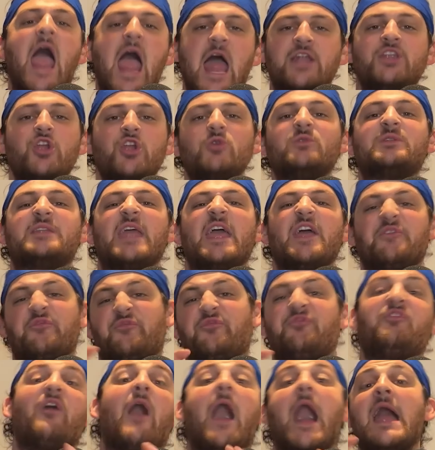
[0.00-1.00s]
and you
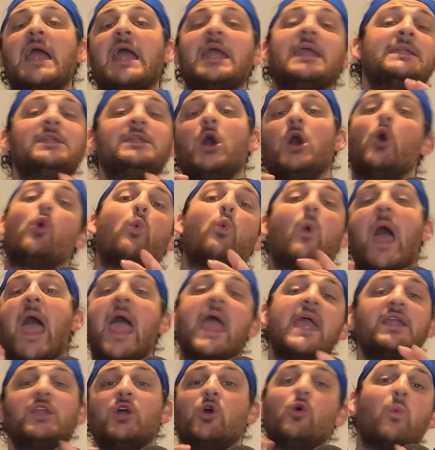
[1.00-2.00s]
did find a
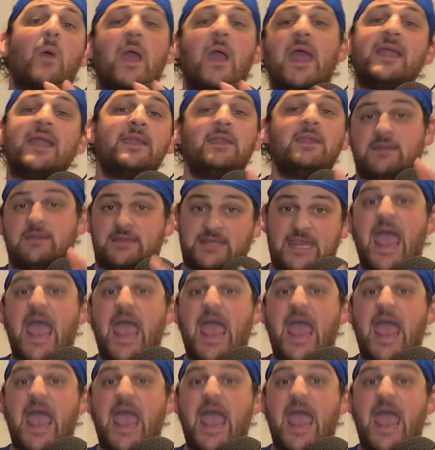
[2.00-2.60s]
way to win.